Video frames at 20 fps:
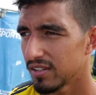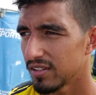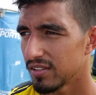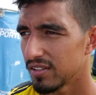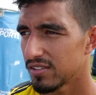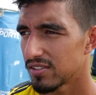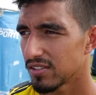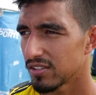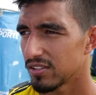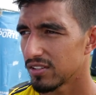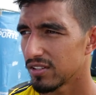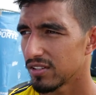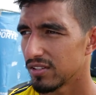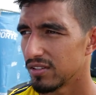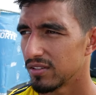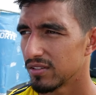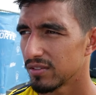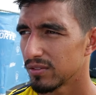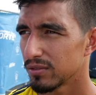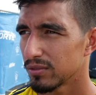it's a
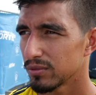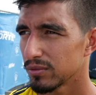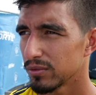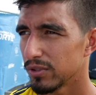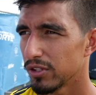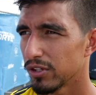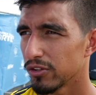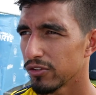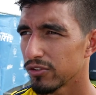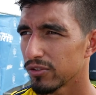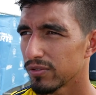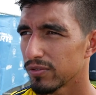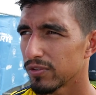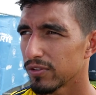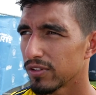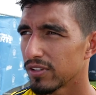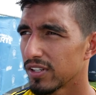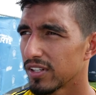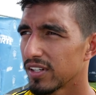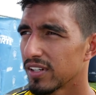good rehearsal
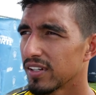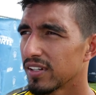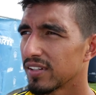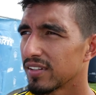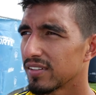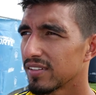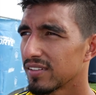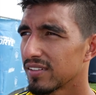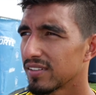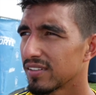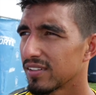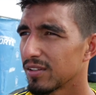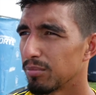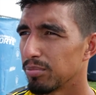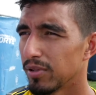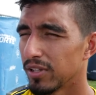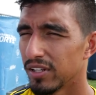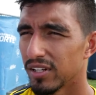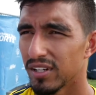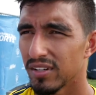for the
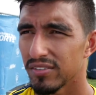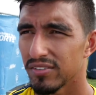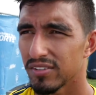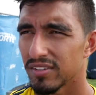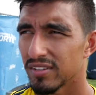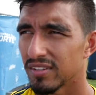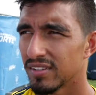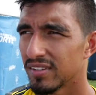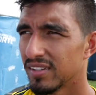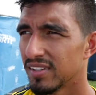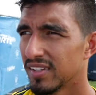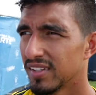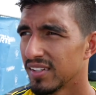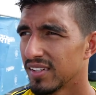playoffs, and